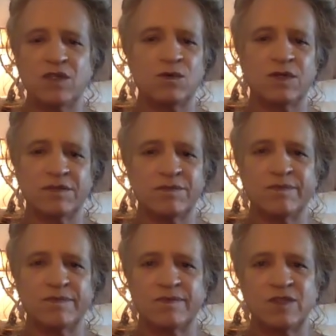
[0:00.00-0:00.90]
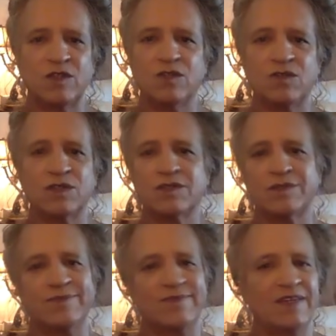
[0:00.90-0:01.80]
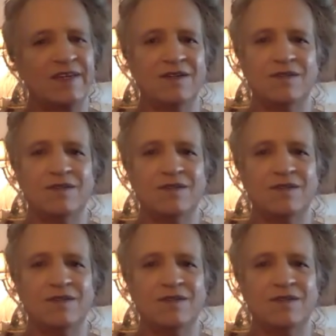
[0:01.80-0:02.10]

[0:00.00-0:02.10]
you were in the uterus. We